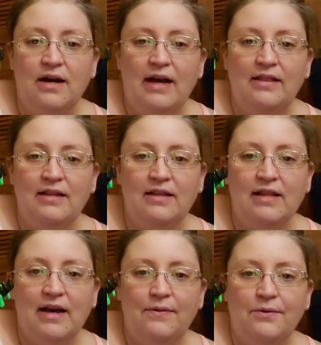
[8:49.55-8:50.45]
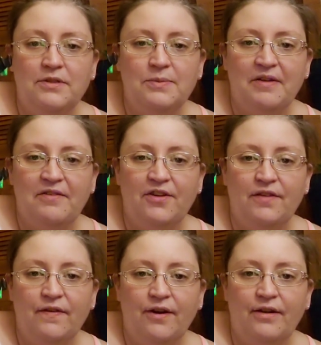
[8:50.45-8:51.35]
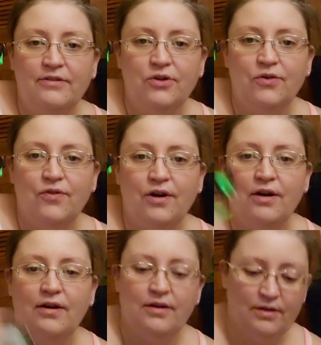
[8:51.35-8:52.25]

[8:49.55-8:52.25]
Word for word: I think that one's my favorite so far.